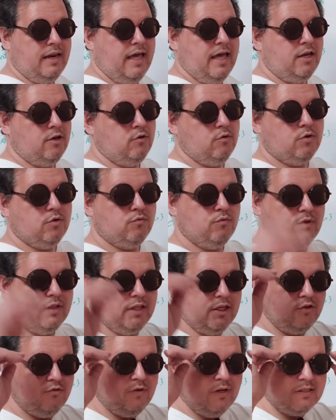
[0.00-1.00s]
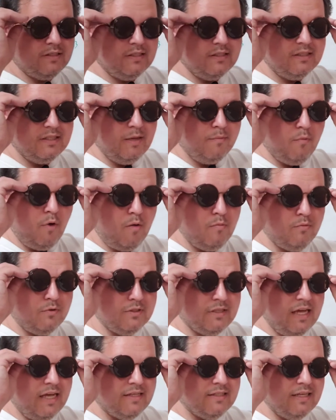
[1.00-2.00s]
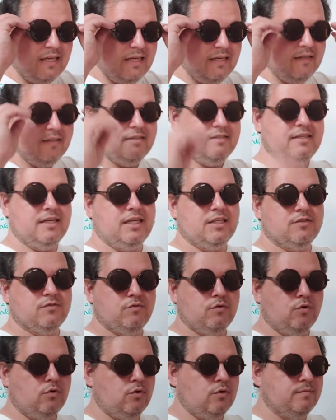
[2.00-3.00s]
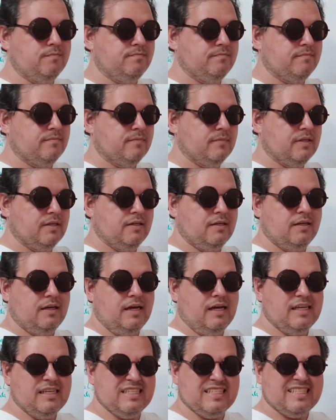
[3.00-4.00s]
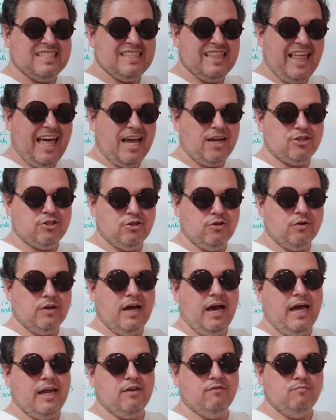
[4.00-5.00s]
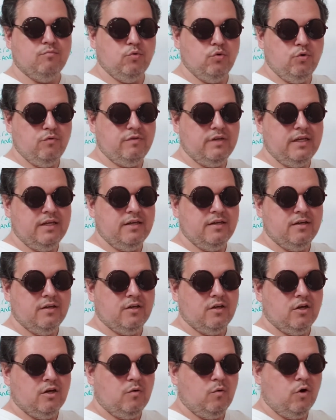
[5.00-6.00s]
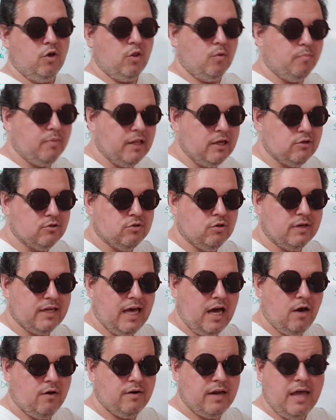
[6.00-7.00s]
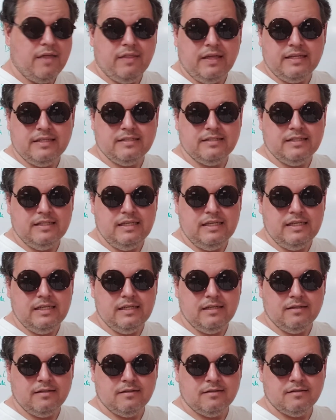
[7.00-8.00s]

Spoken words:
And you could really dress this up almost as a tenseful slasher kind of movie, where the players look out and they see